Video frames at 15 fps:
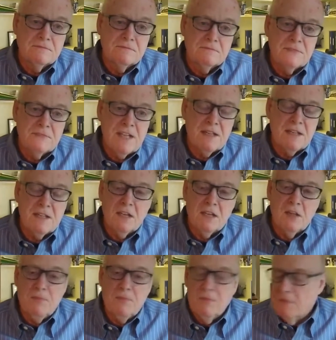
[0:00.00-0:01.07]
can't tell you
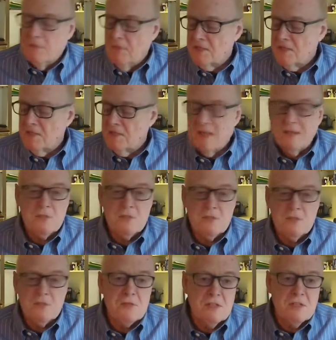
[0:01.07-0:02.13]
much about the
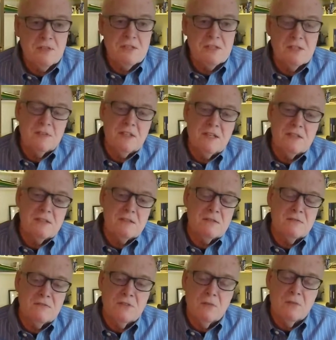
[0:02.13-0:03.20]
specifics of the test
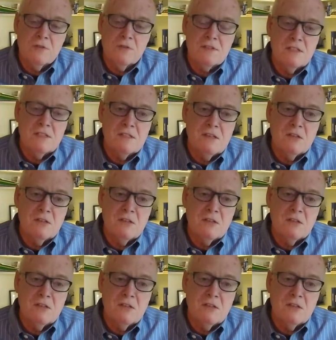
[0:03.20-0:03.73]
from overseas, though.